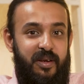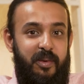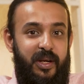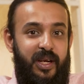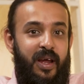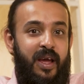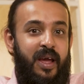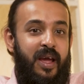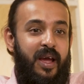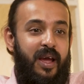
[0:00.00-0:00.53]
I
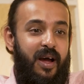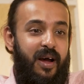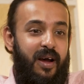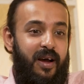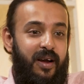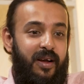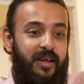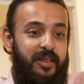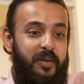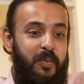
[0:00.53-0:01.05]
mean,
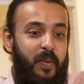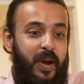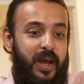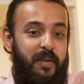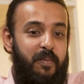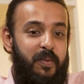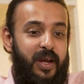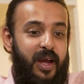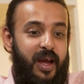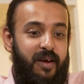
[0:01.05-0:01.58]
the way
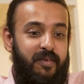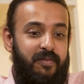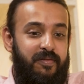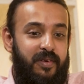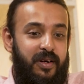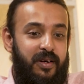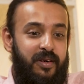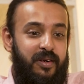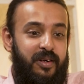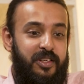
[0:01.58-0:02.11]
we have
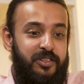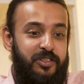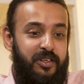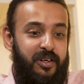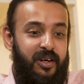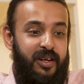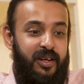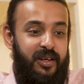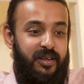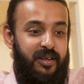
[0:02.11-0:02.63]

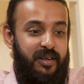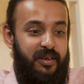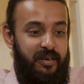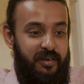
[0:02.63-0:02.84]
digitally